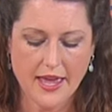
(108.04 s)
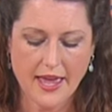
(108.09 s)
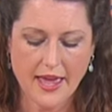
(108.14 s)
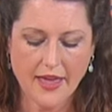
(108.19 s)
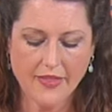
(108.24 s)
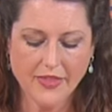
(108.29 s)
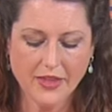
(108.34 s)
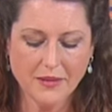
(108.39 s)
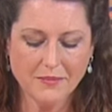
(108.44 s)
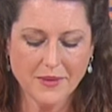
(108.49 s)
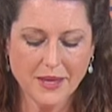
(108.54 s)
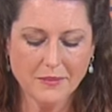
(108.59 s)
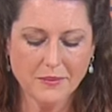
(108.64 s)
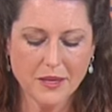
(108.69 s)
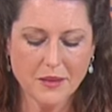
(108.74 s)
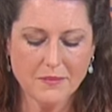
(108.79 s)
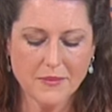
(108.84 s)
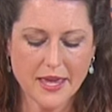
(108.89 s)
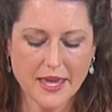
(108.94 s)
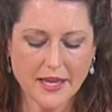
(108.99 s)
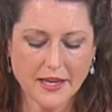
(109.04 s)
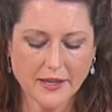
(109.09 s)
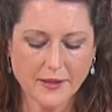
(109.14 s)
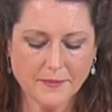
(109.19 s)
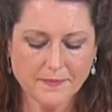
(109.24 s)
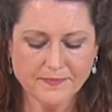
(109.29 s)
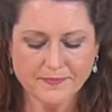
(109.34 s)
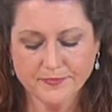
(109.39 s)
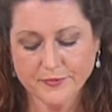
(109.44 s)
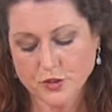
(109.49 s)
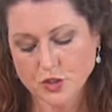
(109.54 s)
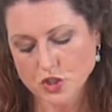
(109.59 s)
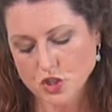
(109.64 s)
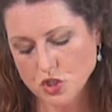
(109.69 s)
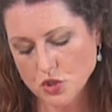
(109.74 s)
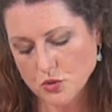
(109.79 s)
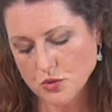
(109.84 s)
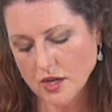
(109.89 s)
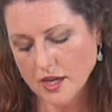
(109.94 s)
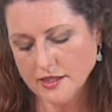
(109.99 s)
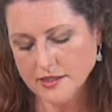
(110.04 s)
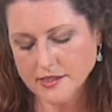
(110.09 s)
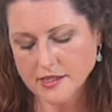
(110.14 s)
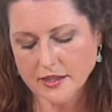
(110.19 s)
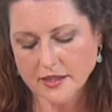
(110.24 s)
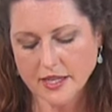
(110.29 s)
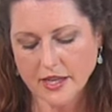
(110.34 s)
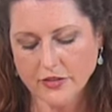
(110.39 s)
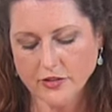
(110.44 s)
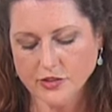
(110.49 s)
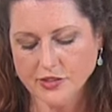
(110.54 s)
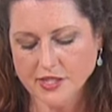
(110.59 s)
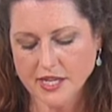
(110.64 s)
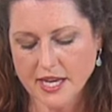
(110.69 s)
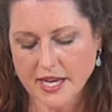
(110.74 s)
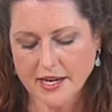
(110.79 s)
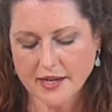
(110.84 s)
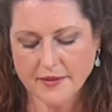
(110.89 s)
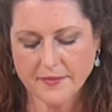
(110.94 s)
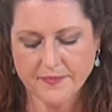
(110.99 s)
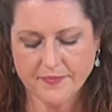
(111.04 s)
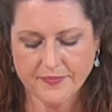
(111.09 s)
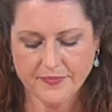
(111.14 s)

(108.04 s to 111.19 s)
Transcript: And then maybe make two cuts on the other side